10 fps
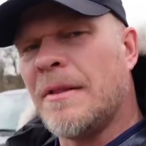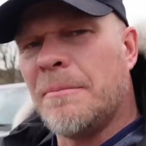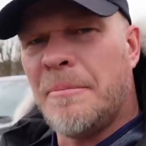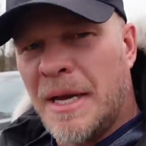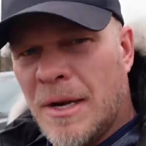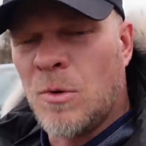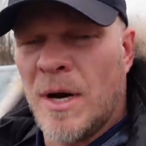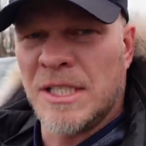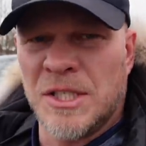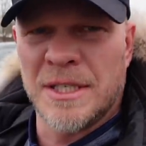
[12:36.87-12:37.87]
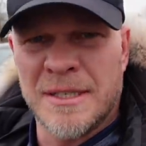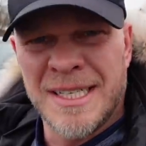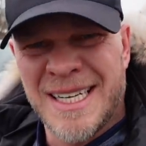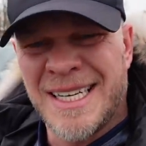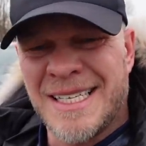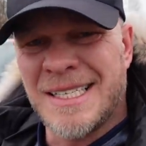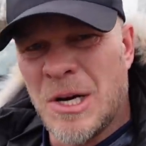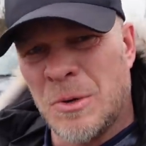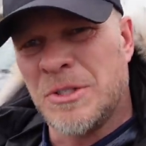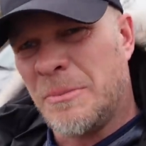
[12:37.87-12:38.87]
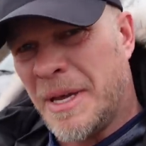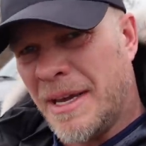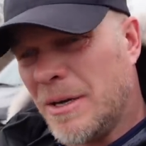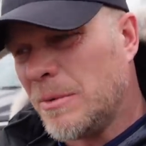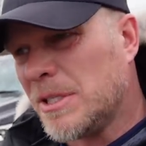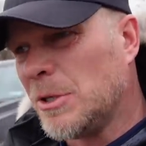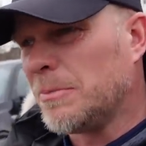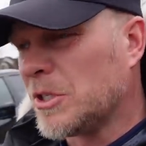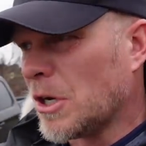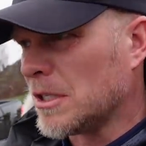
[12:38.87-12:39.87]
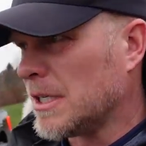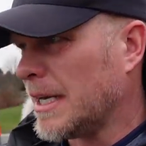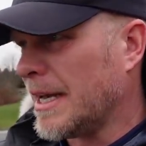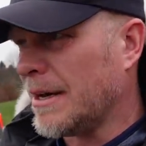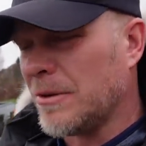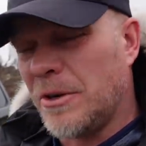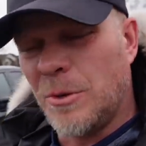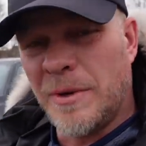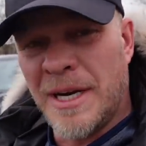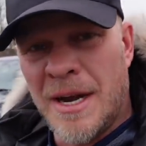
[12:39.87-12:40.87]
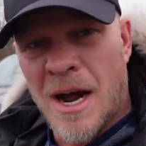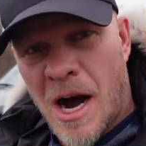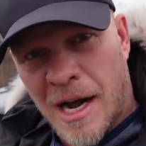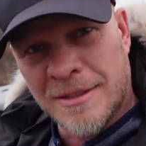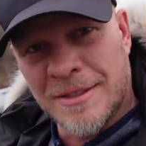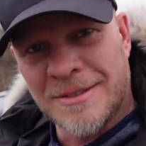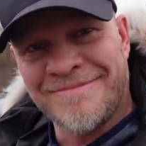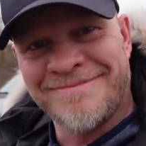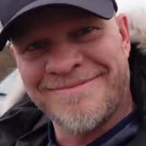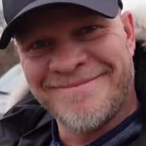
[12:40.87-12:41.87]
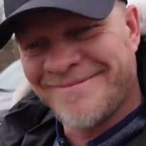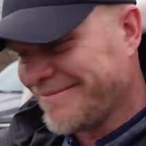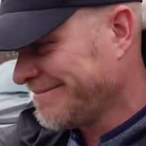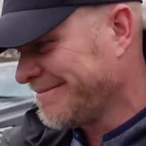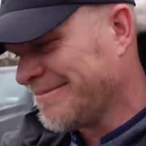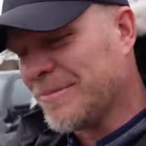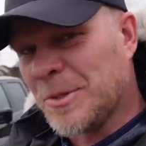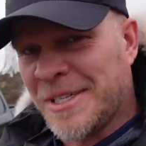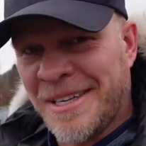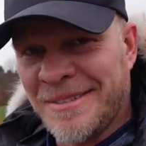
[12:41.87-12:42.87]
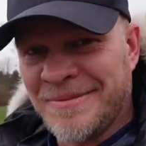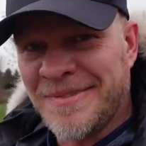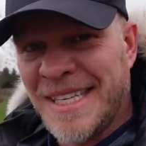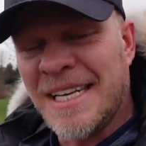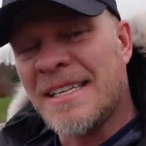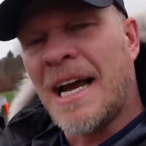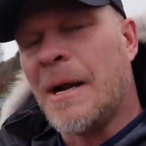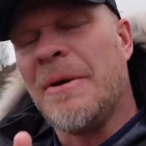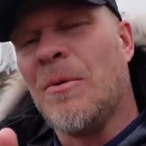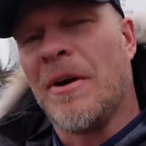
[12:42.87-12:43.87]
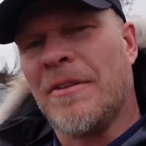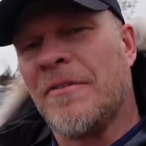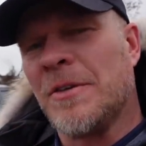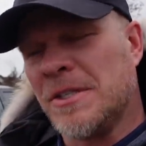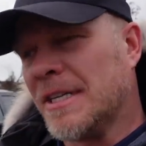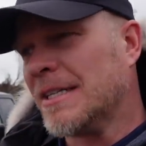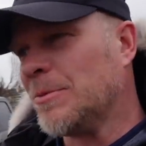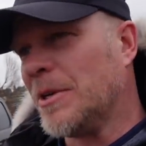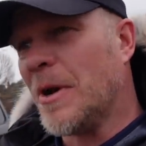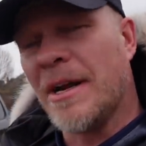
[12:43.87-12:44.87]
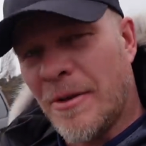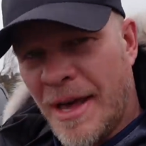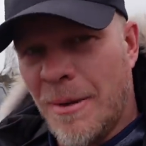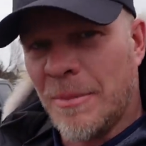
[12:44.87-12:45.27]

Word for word: the big question is going to be, do we supercharge it again or do we not? We'll see. It's not gonna be one of the first things we do, I know that